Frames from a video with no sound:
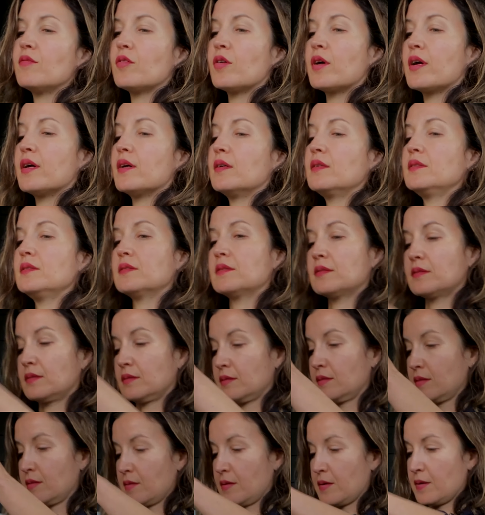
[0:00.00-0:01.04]
oil.
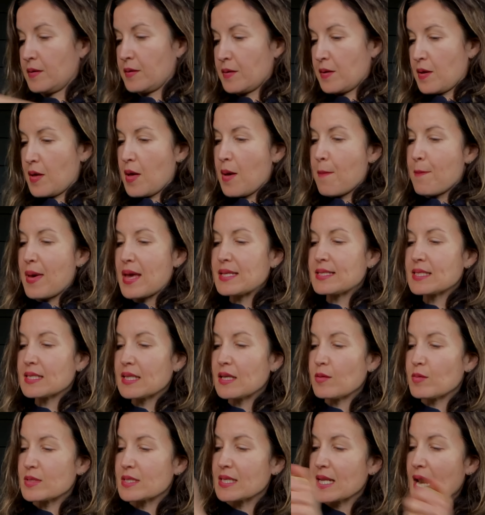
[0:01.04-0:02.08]
Basically
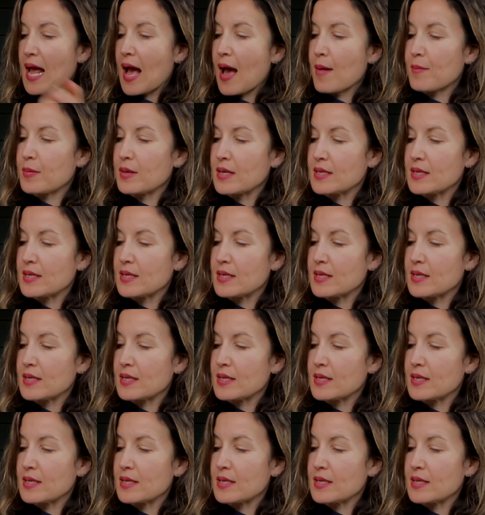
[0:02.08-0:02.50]
what's gonna happen